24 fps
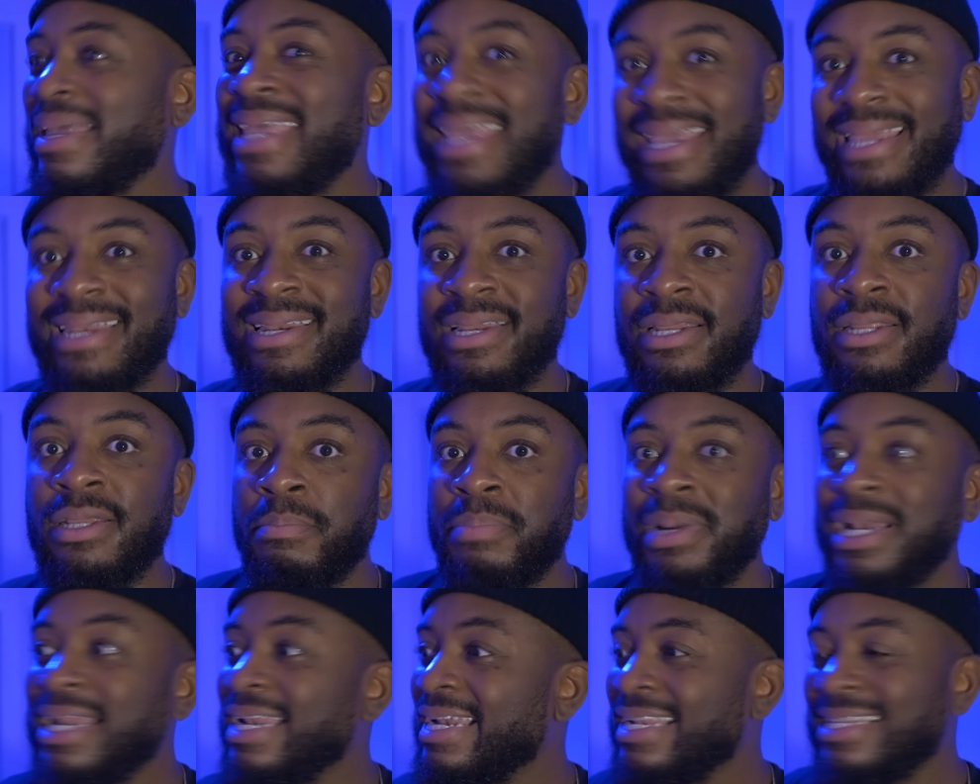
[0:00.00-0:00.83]
it,
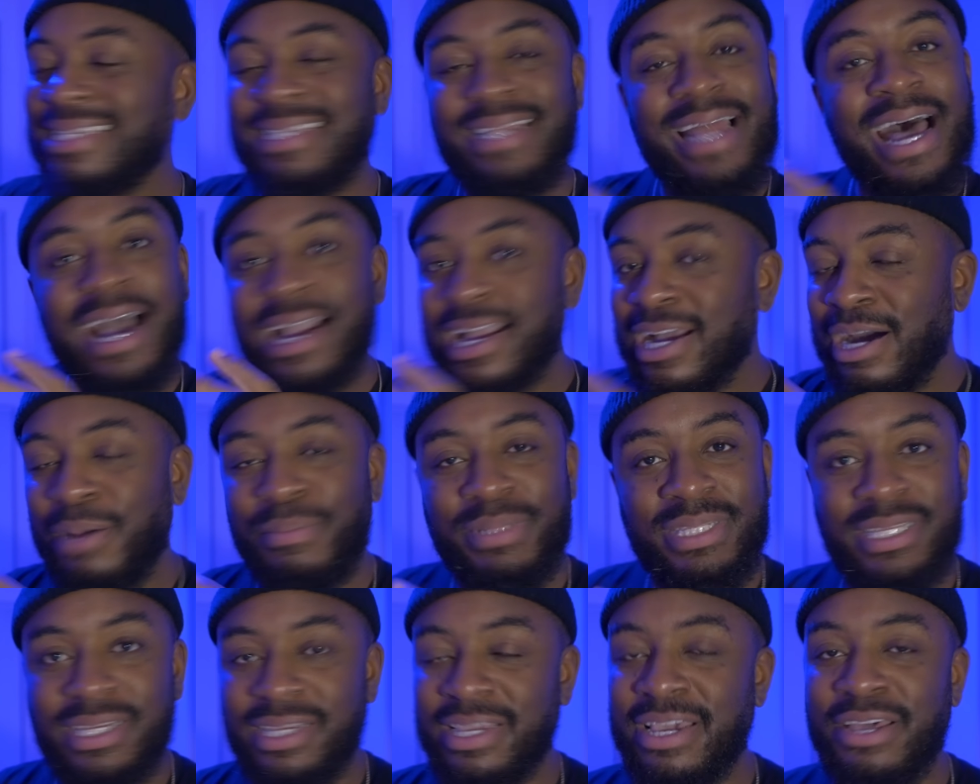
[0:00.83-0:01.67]
but it does not come
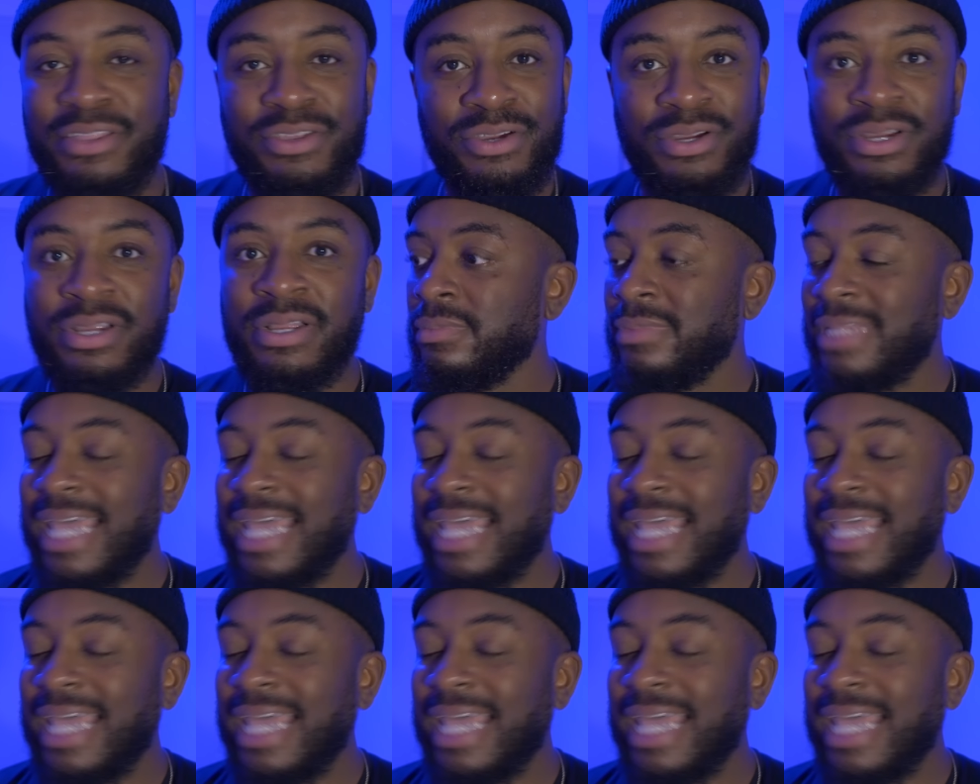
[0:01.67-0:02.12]
together.